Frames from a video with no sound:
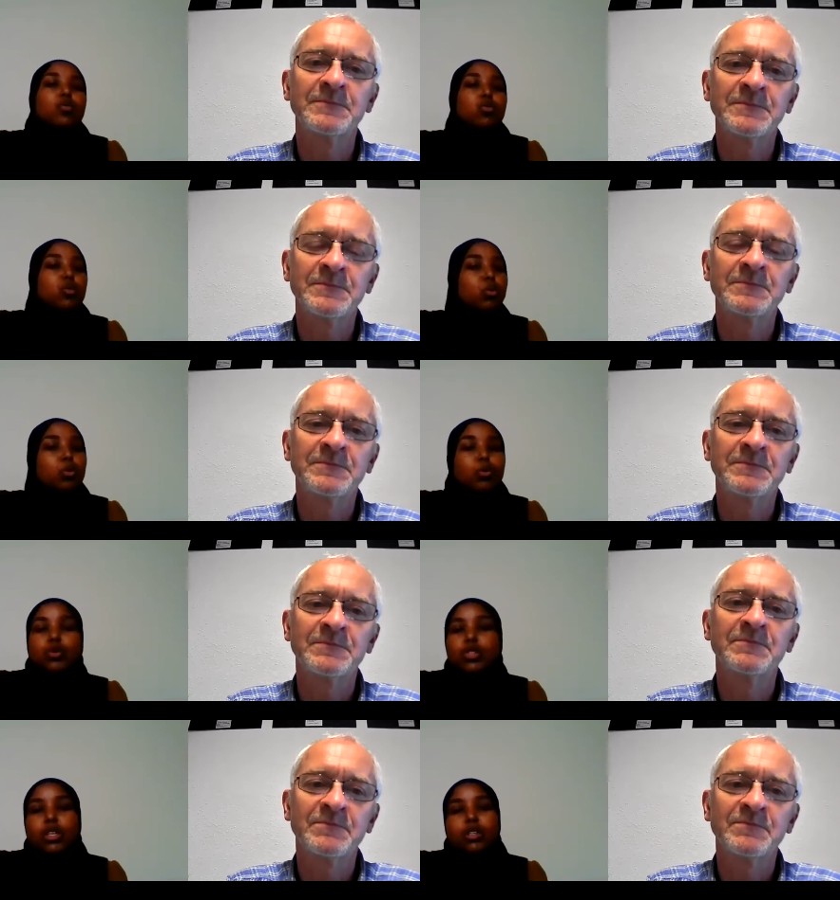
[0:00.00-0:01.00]

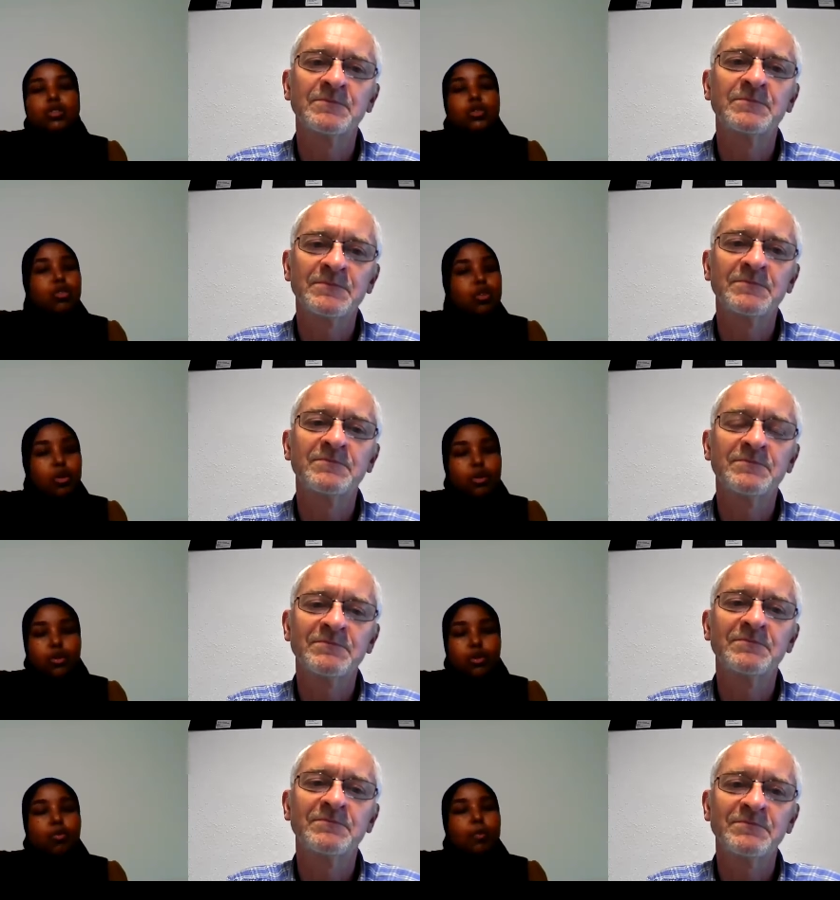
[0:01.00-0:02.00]
Speaker 1: schools and youth
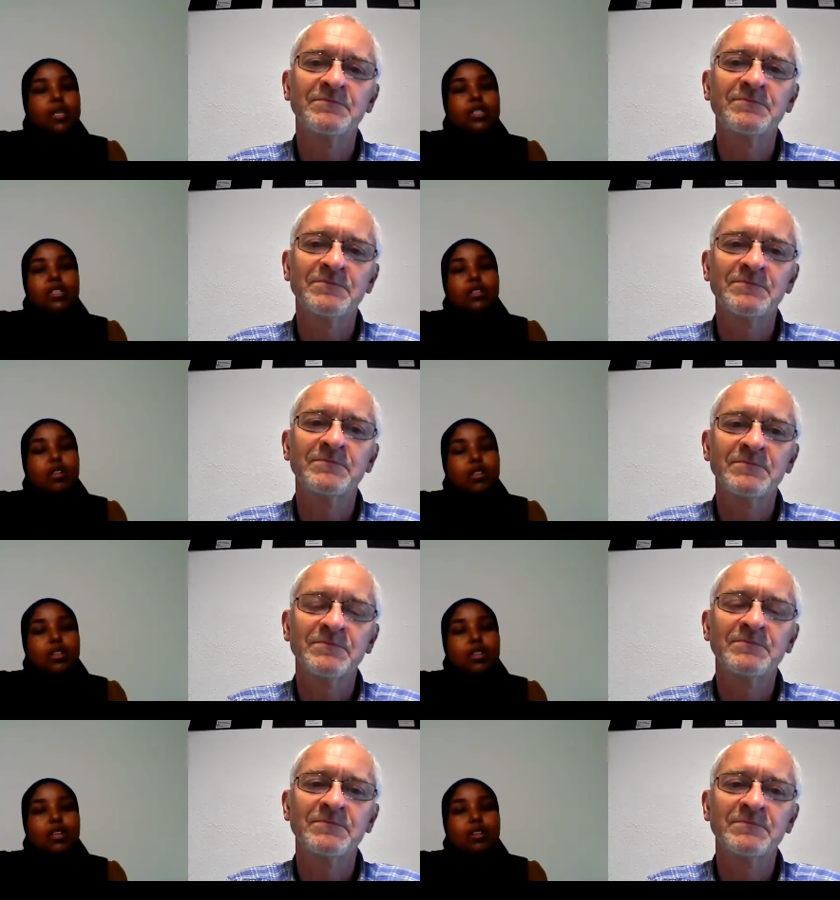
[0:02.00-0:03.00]
youth places and
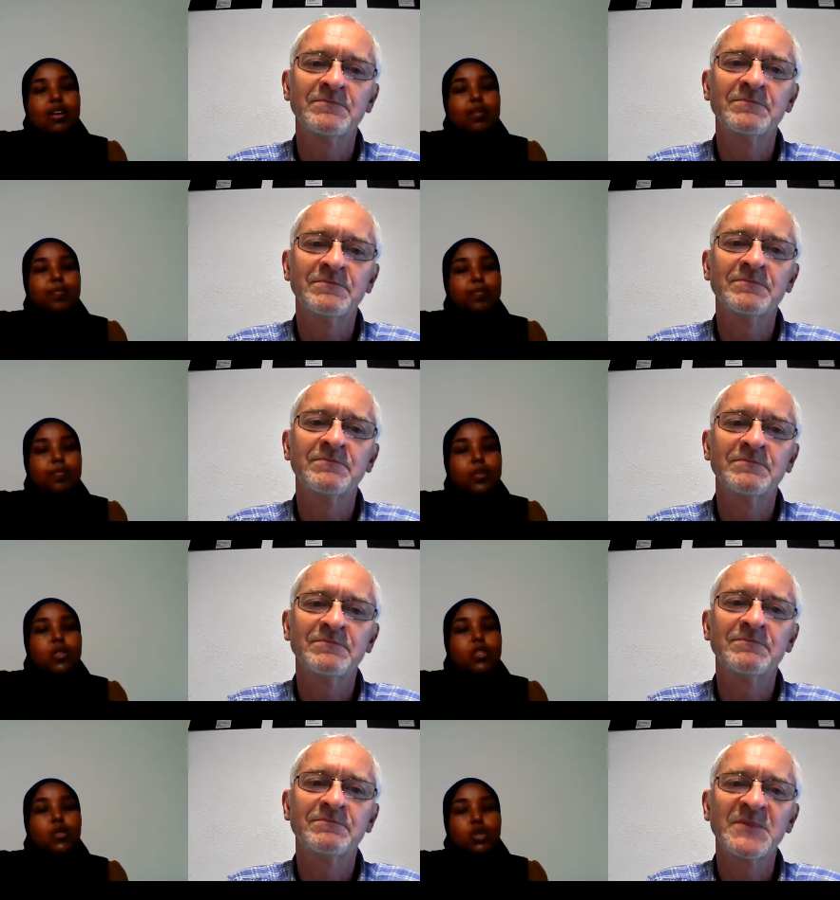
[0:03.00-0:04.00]
things like that.
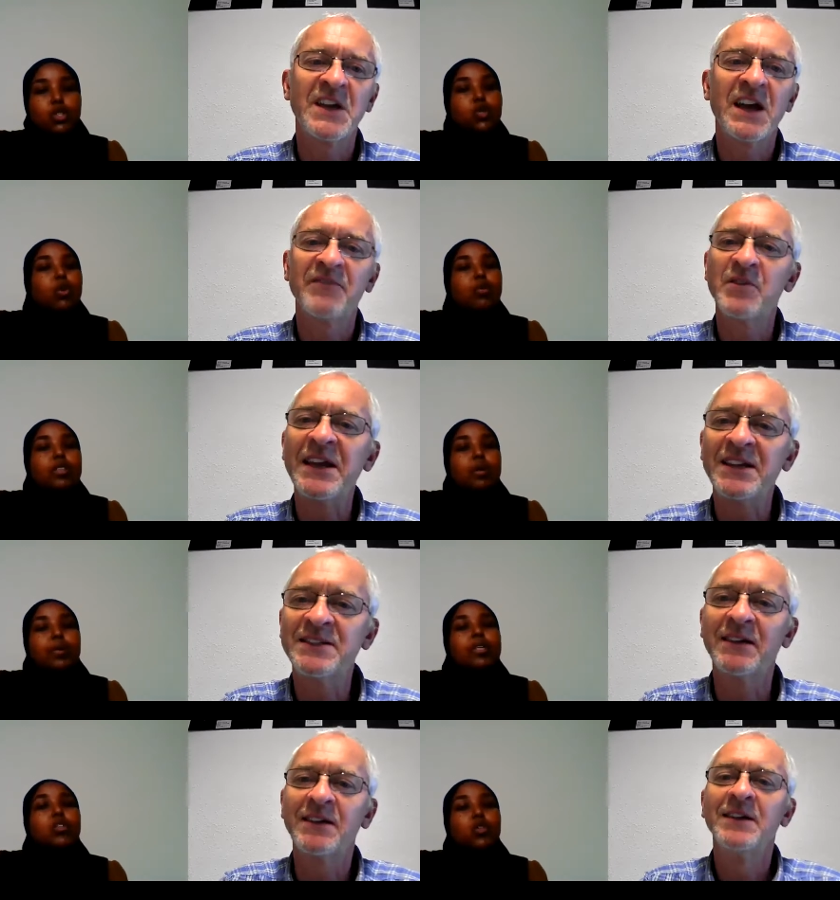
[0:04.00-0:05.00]
So the yeah. stories yeah. are
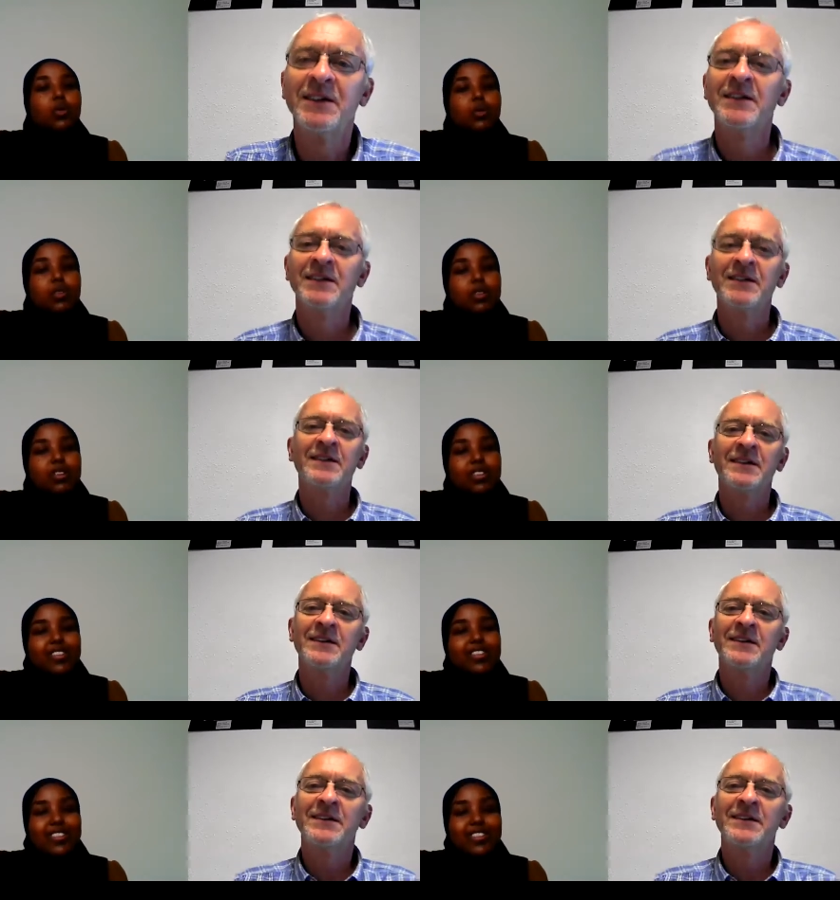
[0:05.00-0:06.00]
being told.
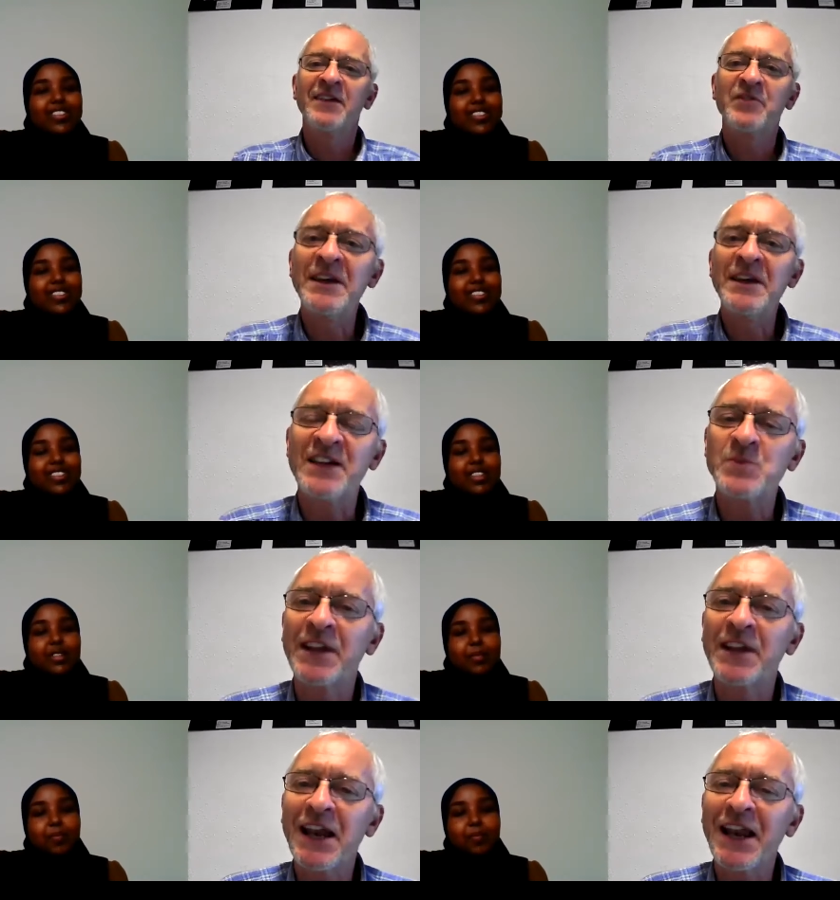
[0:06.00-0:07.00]
Speaker 2: Yeah, for me, that's one
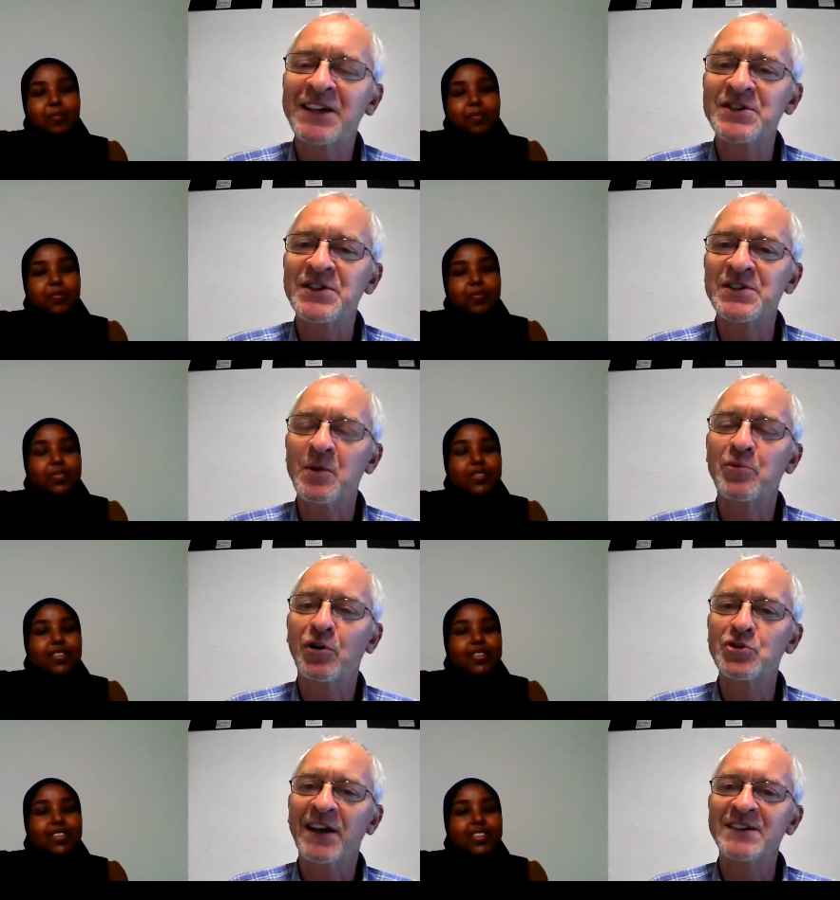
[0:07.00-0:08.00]
of the, the
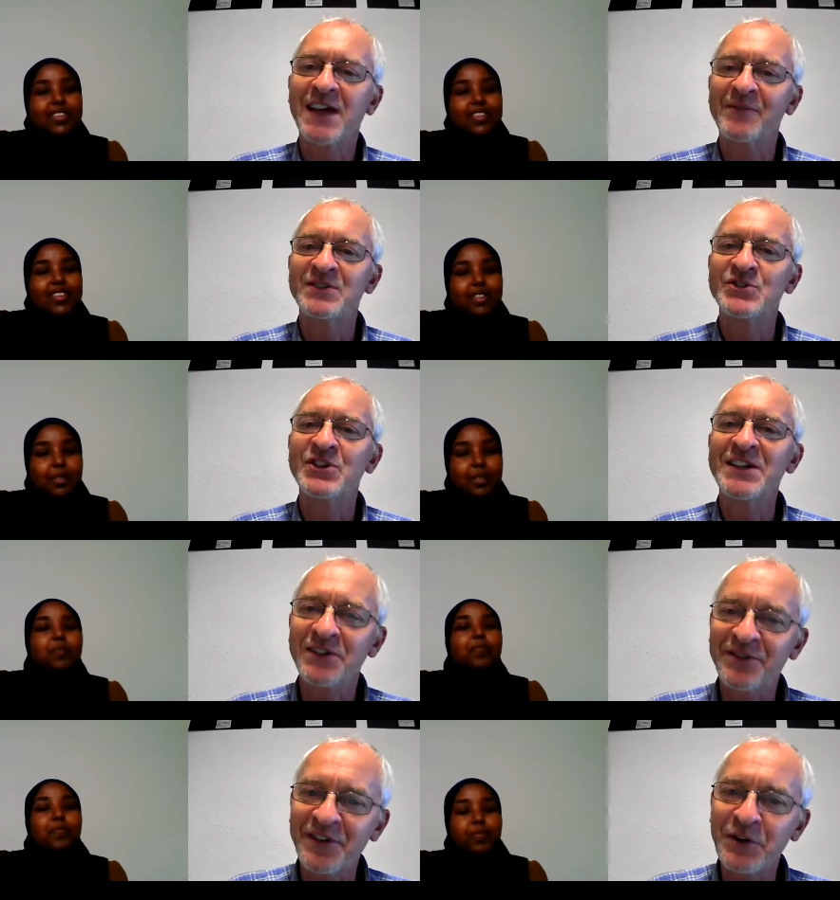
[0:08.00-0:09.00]
projects. Having seen the
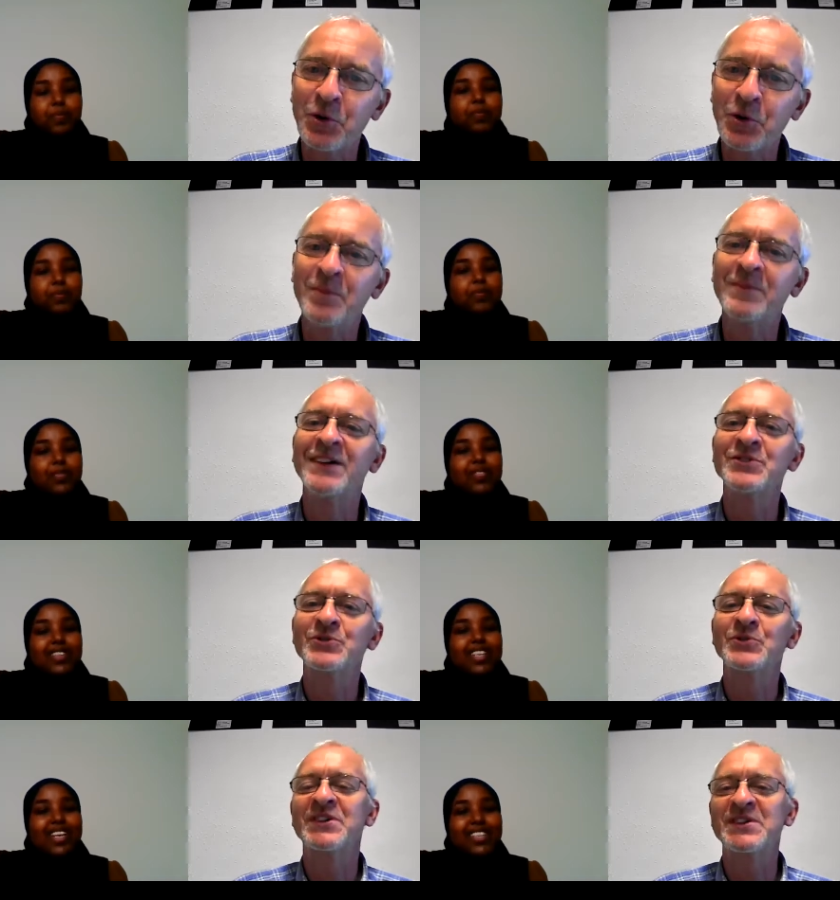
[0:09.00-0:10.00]
film and sort of
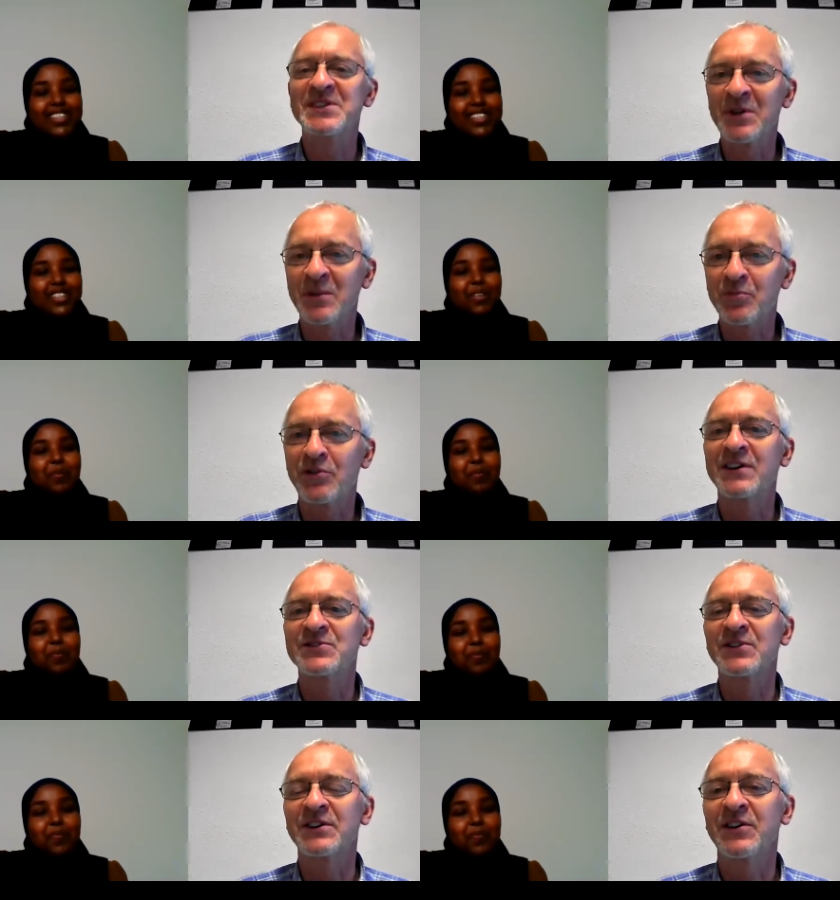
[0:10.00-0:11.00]
seen yes. some of the products
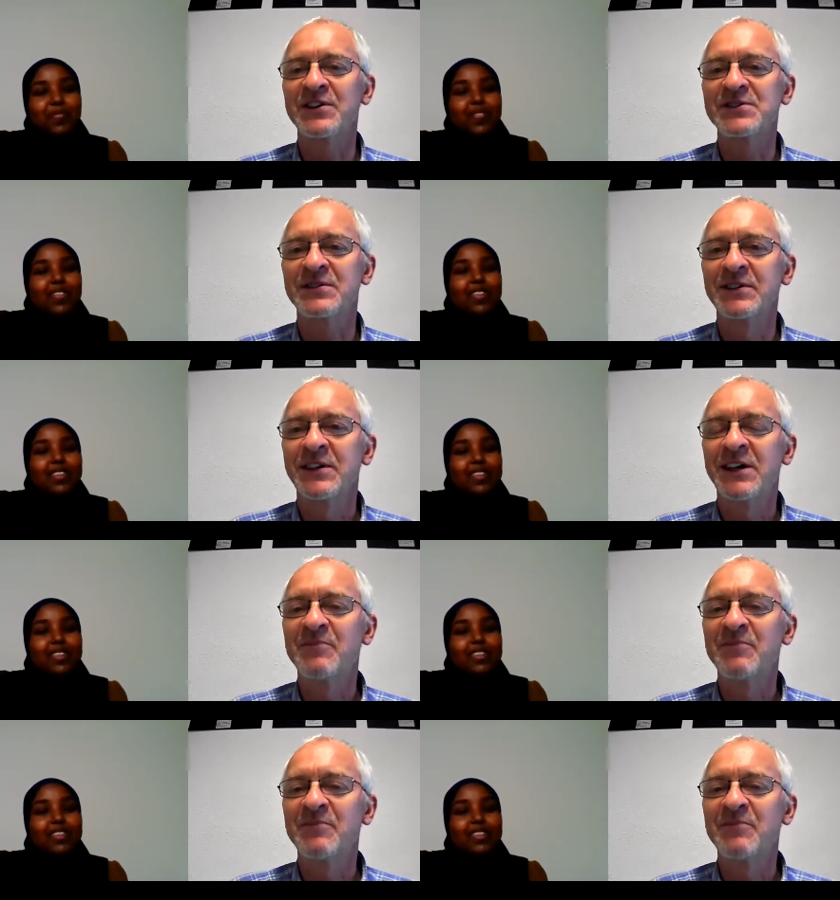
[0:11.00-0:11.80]
that the guys have